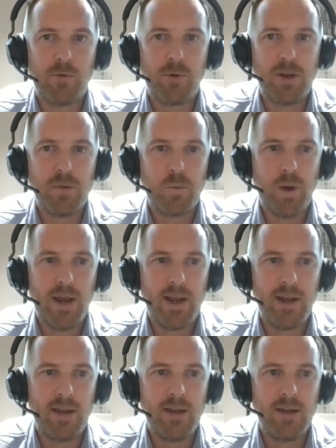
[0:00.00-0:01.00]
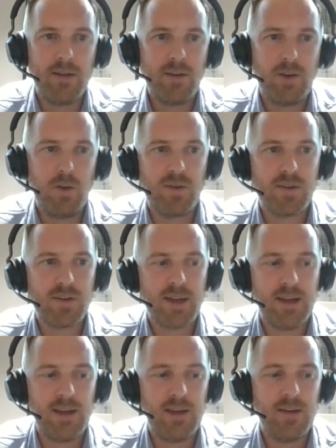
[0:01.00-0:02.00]
operate when you
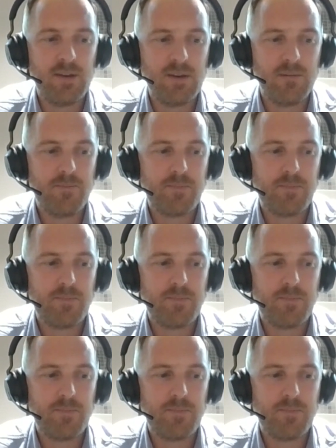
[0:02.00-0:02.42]
say,